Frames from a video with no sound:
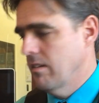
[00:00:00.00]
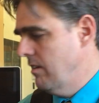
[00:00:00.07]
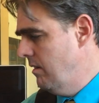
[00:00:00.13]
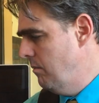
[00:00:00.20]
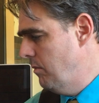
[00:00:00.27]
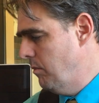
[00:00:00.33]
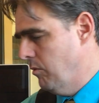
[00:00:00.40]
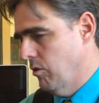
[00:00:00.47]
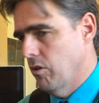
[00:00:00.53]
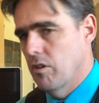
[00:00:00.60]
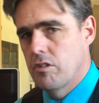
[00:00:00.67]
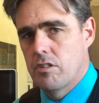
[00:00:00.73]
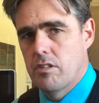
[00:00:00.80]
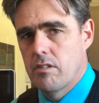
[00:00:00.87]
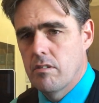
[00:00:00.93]
a bit more
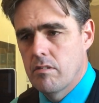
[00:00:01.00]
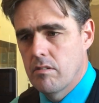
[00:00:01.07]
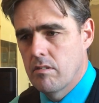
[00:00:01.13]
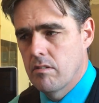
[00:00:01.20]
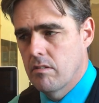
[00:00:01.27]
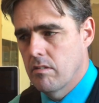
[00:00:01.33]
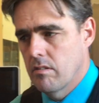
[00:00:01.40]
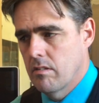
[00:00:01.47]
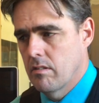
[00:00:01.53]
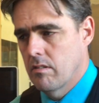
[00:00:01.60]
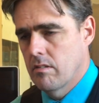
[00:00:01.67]
urgent. I'm